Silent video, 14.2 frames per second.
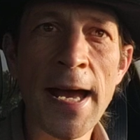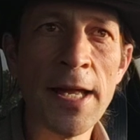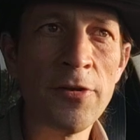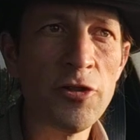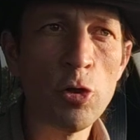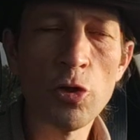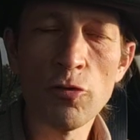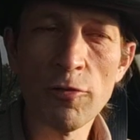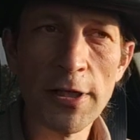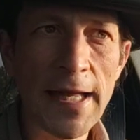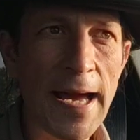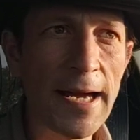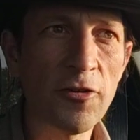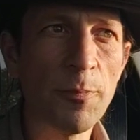and you can
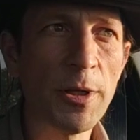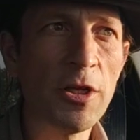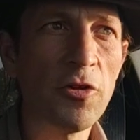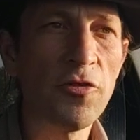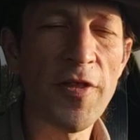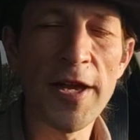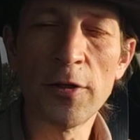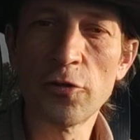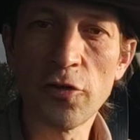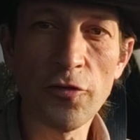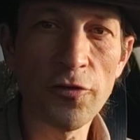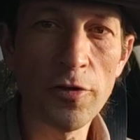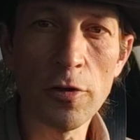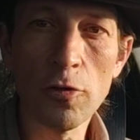relax, because they'll
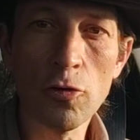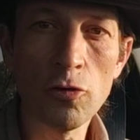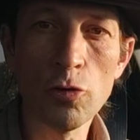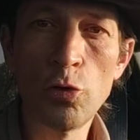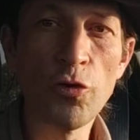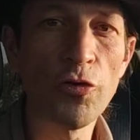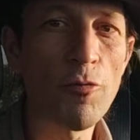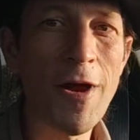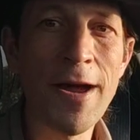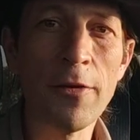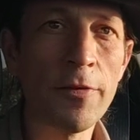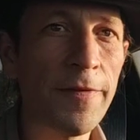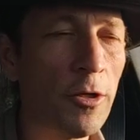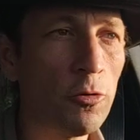just cruise
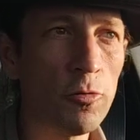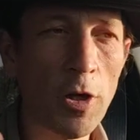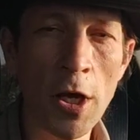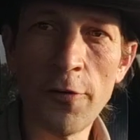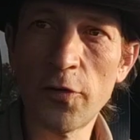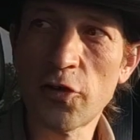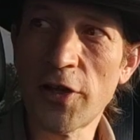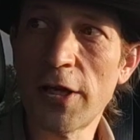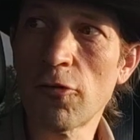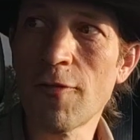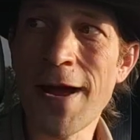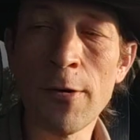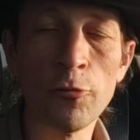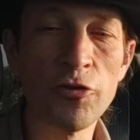around, they'll overtake
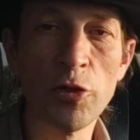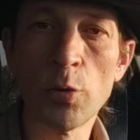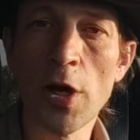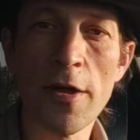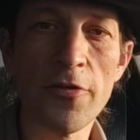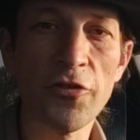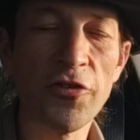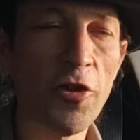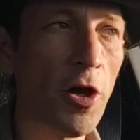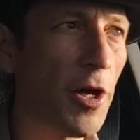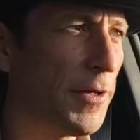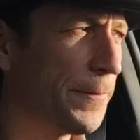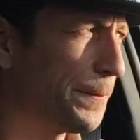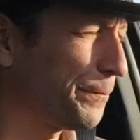around you on either
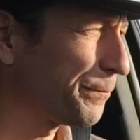side.